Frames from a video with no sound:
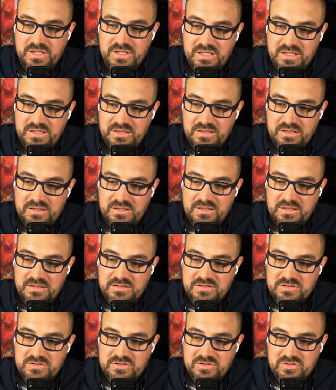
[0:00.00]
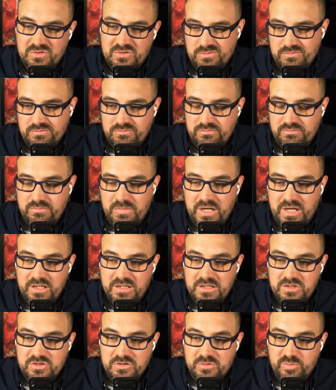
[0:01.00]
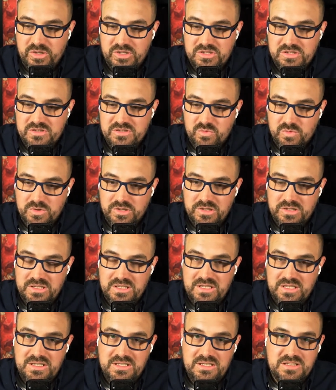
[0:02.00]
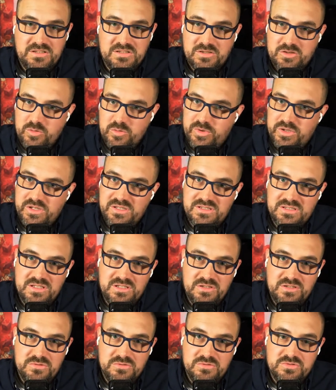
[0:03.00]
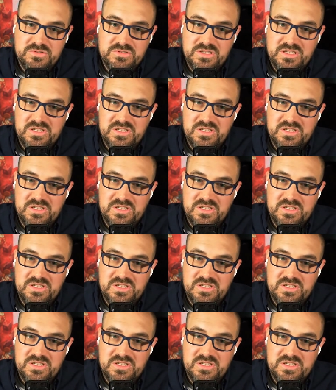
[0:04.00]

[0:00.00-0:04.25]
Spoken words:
And so my initial impressions were it's super easy to use.